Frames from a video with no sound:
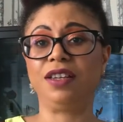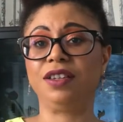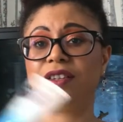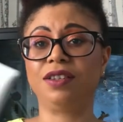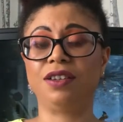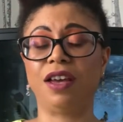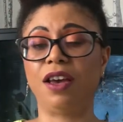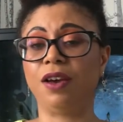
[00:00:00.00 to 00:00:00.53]

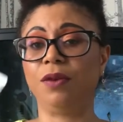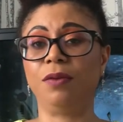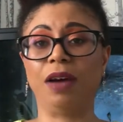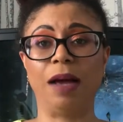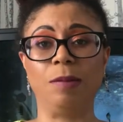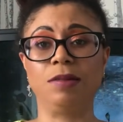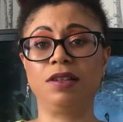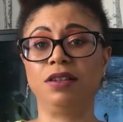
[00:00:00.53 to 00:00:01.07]
so
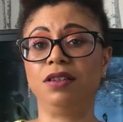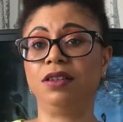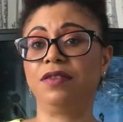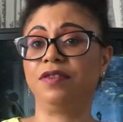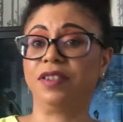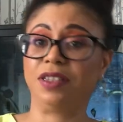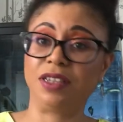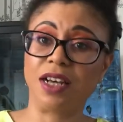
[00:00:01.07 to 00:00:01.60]
absolutely
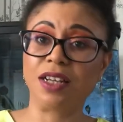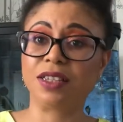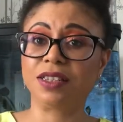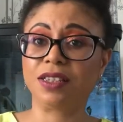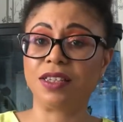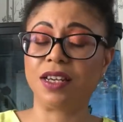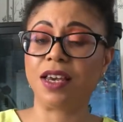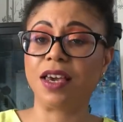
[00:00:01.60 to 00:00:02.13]

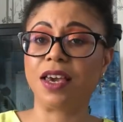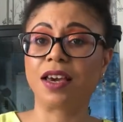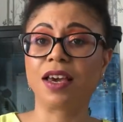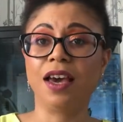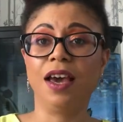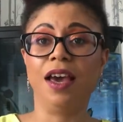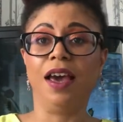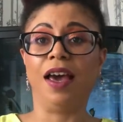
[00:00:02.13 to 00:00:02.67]
fantastic,
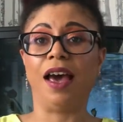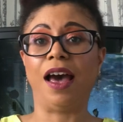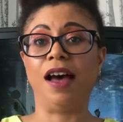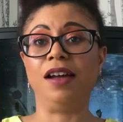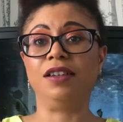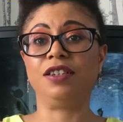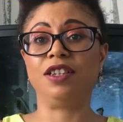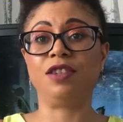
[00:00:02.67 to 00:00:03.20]

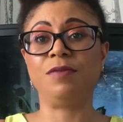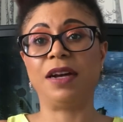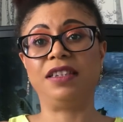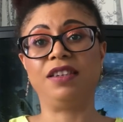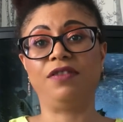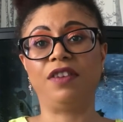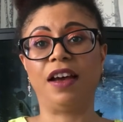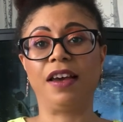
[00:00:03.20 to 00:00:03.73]
and it's
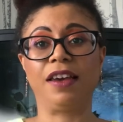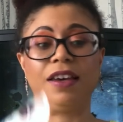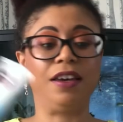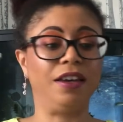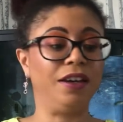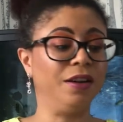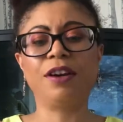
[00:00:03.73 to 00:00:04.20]
mattifying.